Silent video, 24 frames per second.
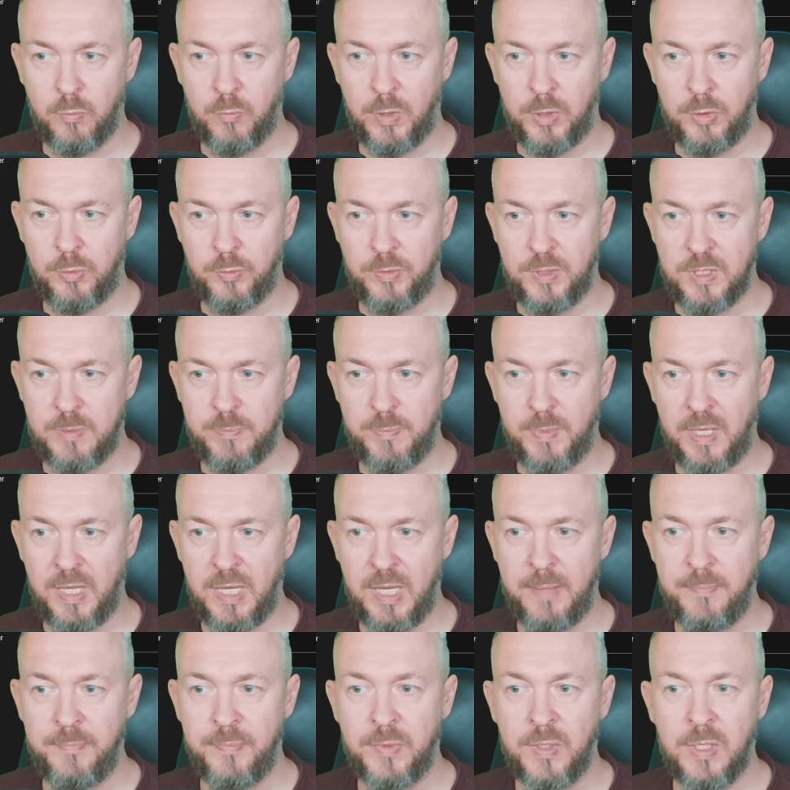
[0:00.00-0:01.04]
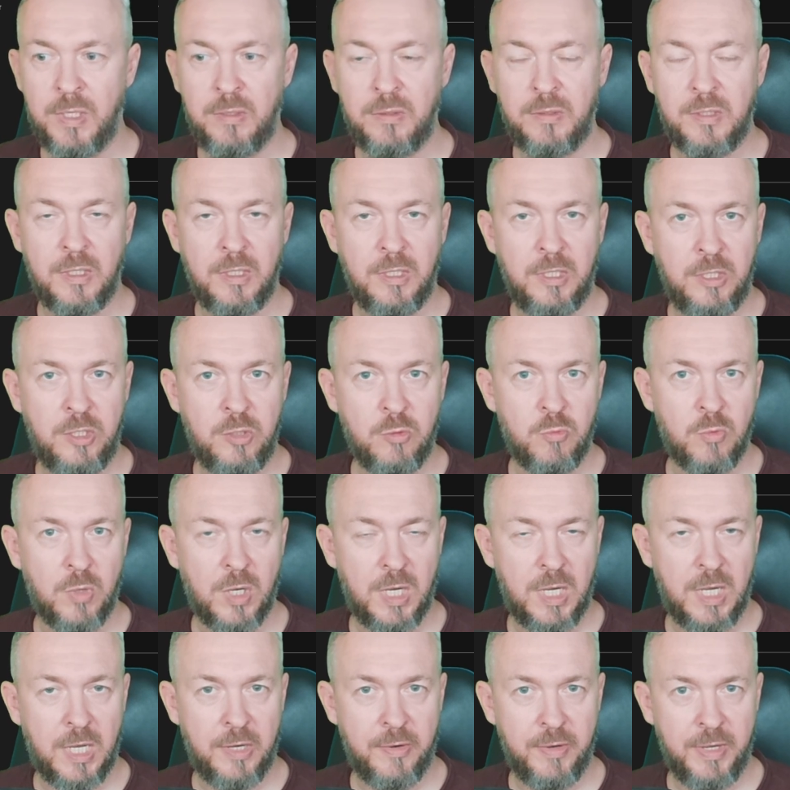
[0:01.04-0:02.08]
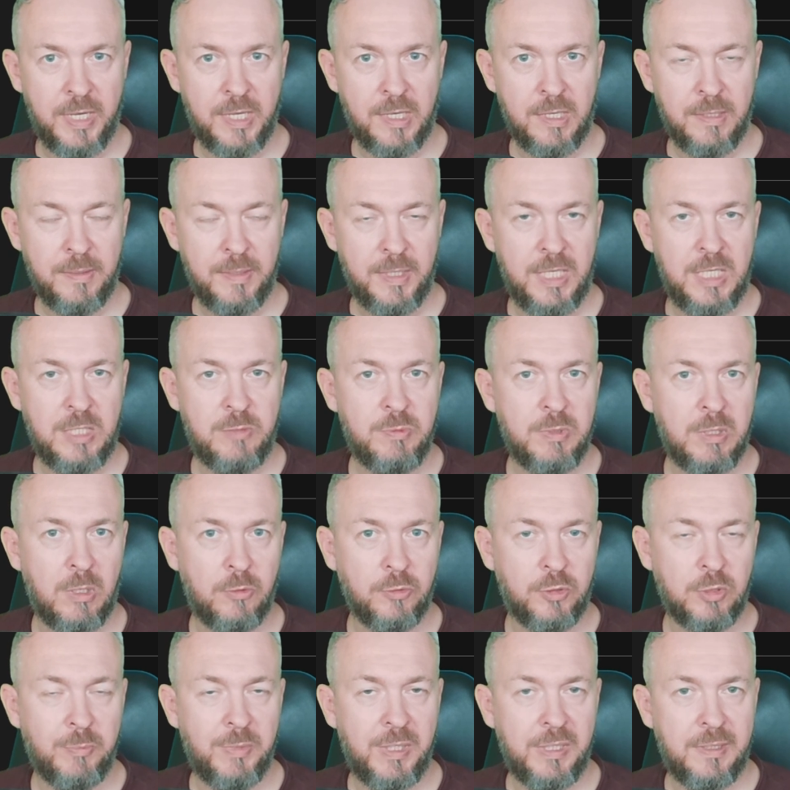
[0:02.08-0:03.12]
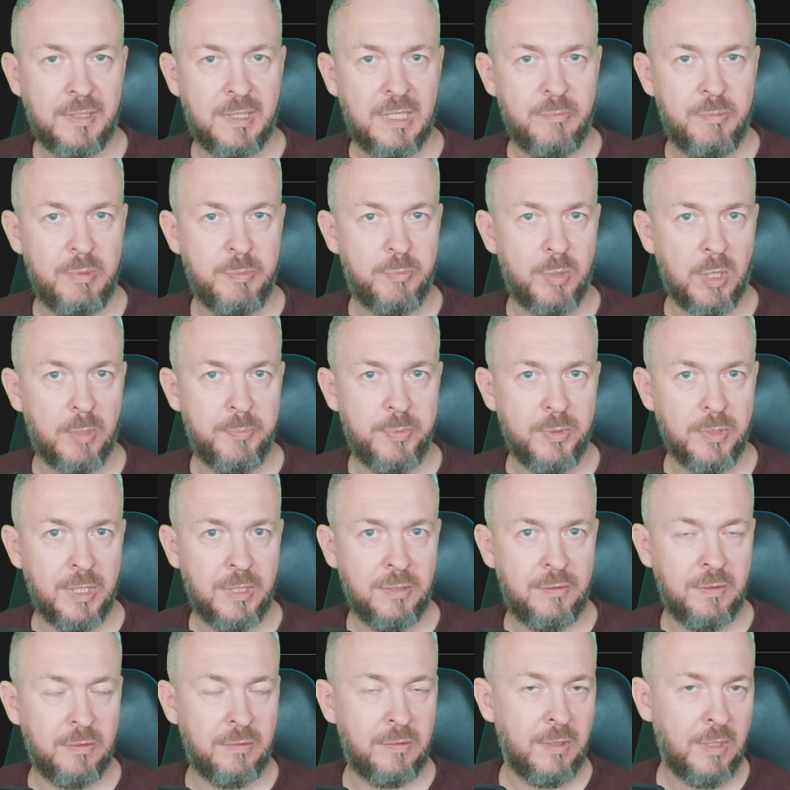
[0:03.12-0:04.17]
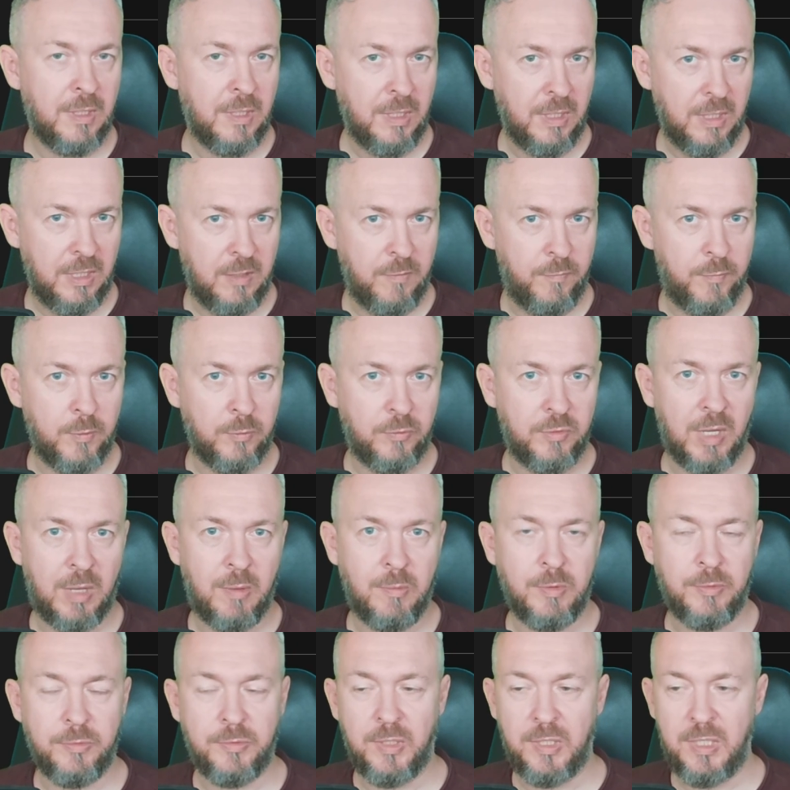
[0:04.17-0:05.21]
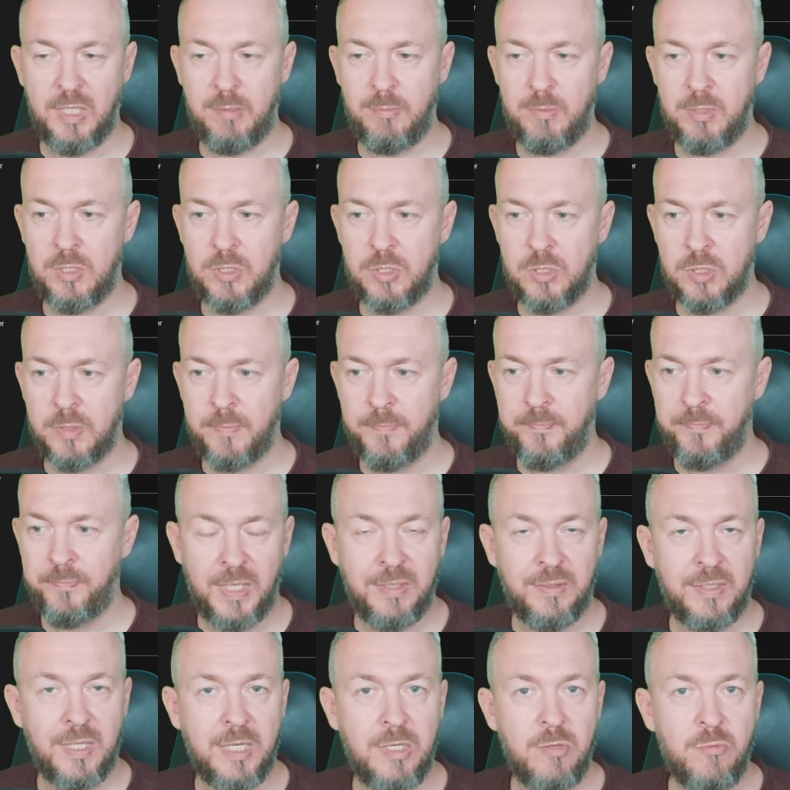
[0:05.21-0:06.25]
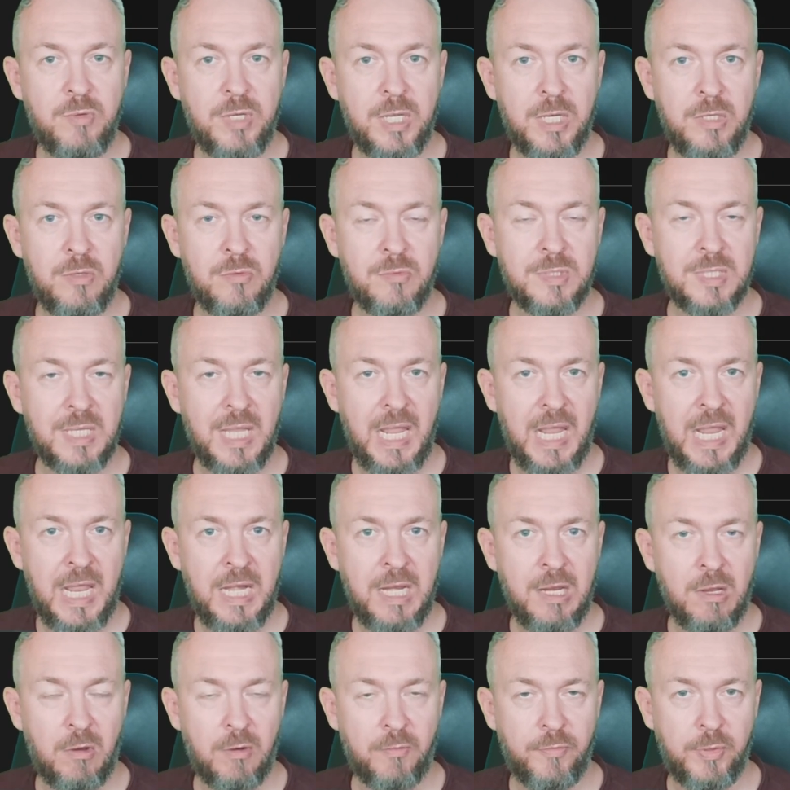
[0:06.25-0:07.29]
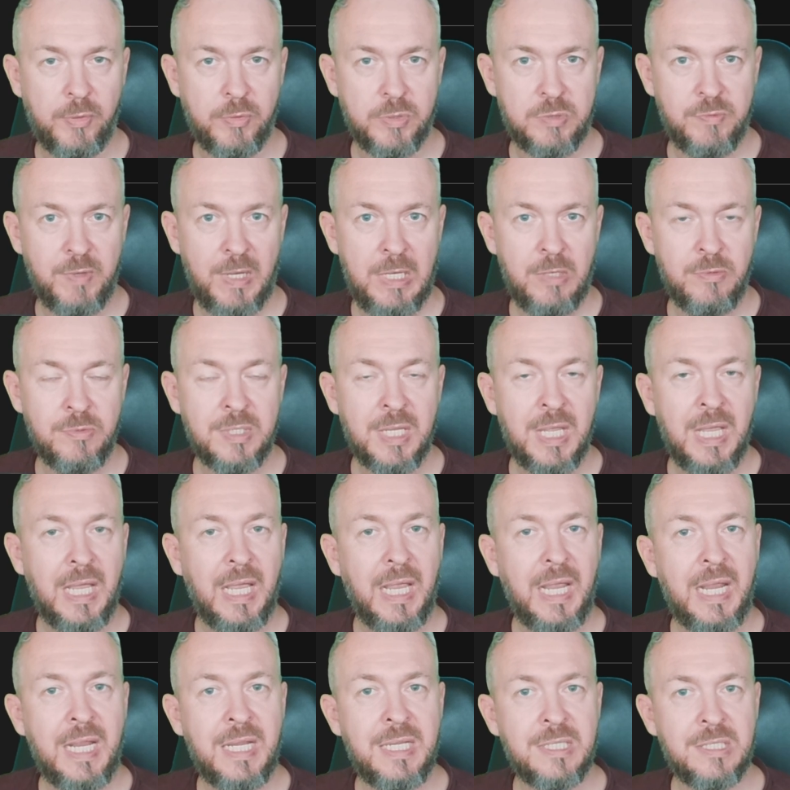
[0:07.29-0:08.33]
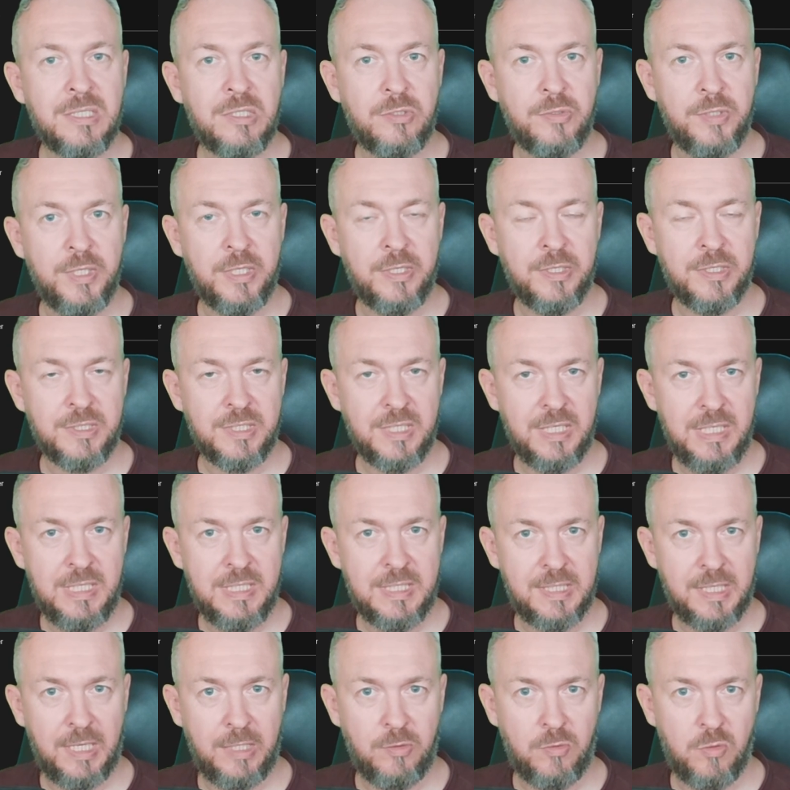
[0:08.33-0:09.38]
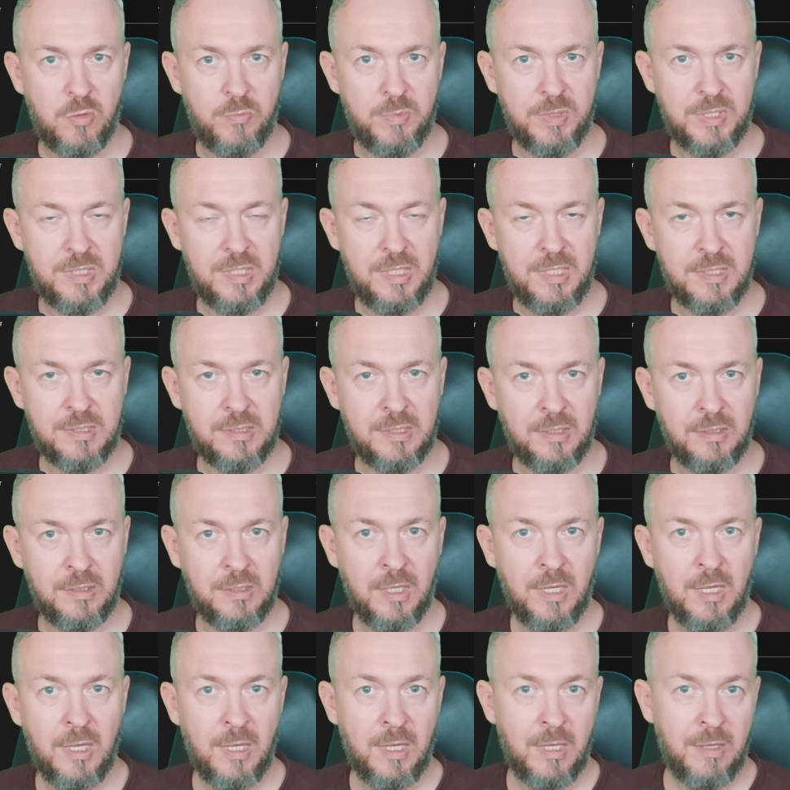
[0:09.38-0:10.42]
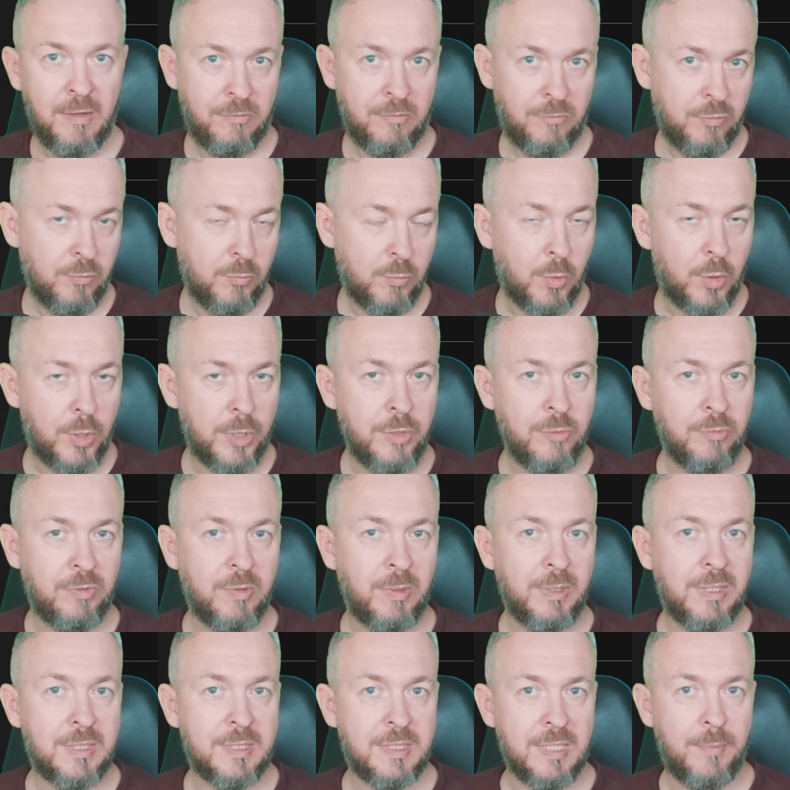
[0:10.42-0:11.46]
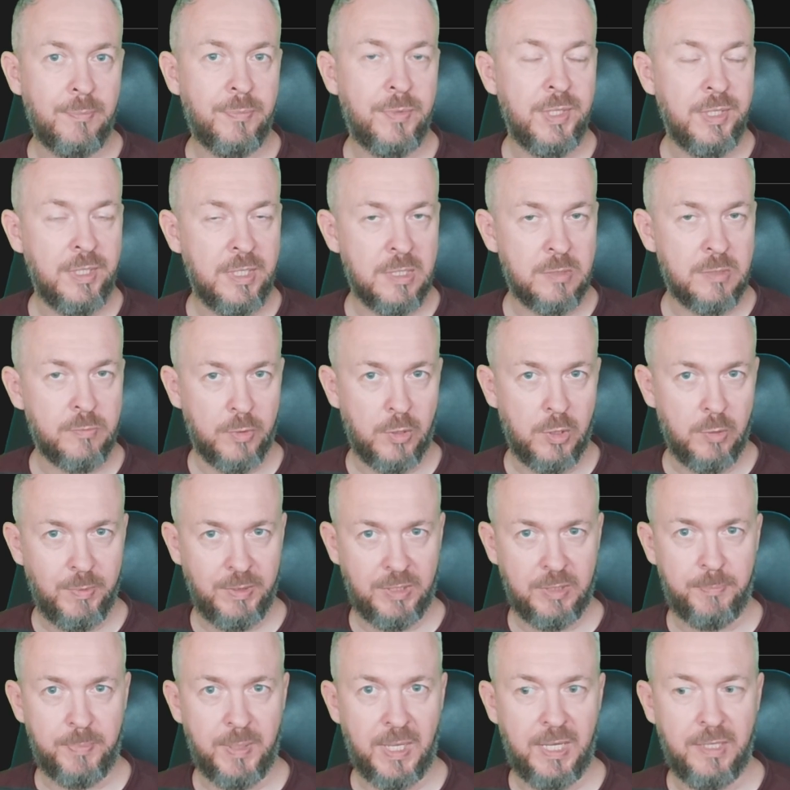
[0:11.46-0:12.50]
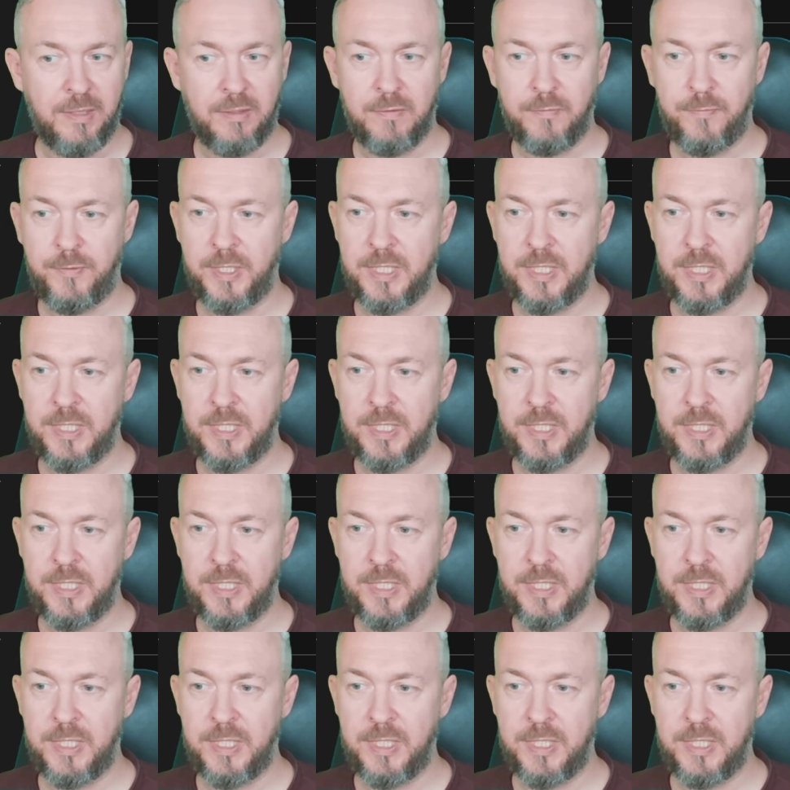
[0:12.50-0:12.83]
what to display, the U R L, it will automatically be populated if you download the image, and then you can use any of those values as triggers inside Home Assistant to warn you that something is wrong with the plant.